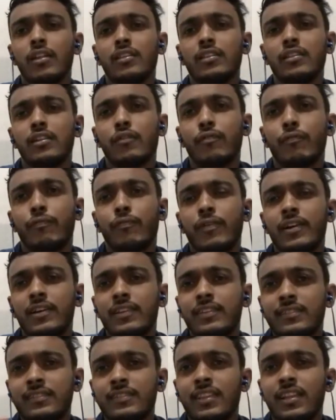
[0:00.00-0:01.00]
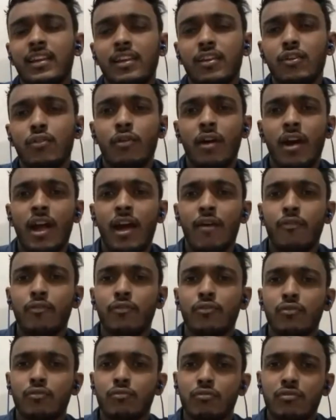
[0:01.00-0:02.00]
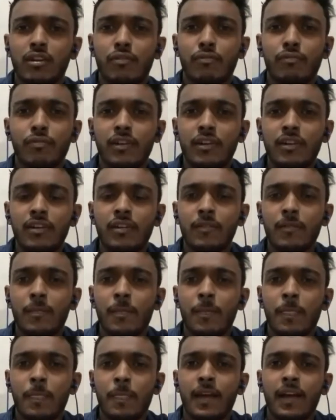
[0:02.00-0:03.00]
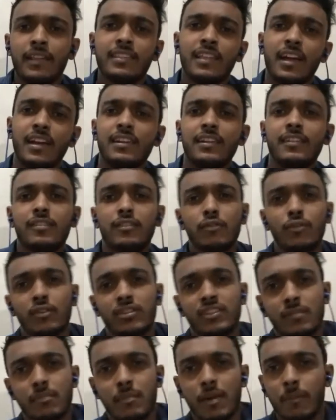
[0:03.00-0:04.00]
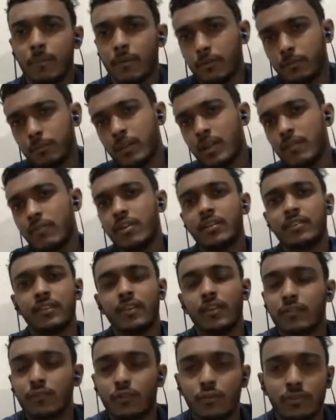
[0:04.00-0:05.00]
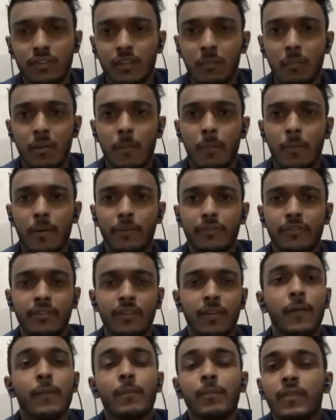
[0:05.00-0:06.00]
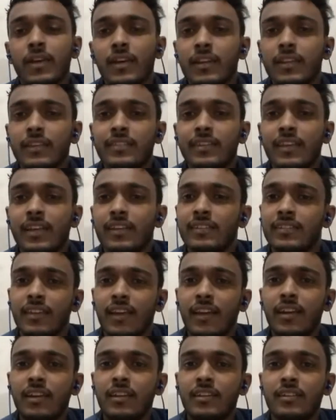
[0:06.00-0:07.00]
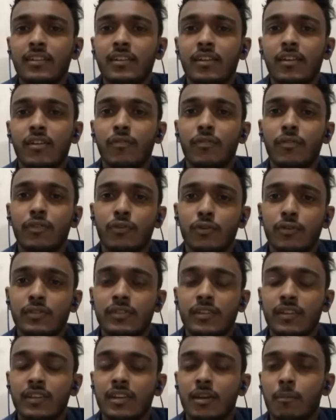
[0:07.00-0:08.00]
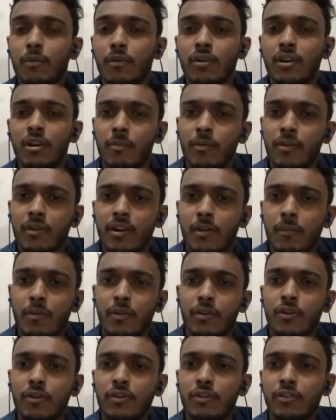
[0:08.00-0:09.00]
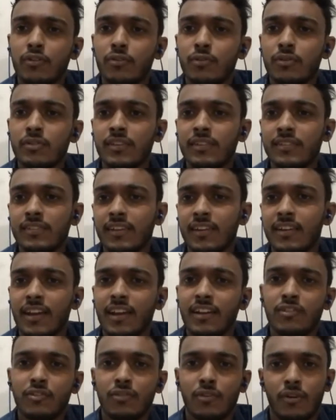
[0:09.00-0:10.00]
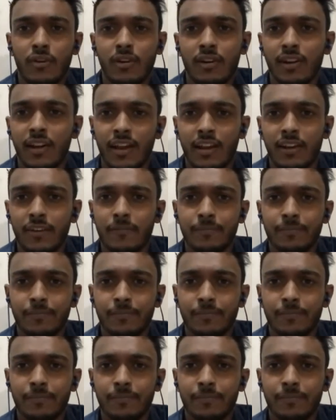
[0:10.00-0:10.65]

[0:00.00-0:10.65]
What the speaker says: the first thing you have to refer, that is question papers, previous year question papers. There is a site, www.ugcnet.online,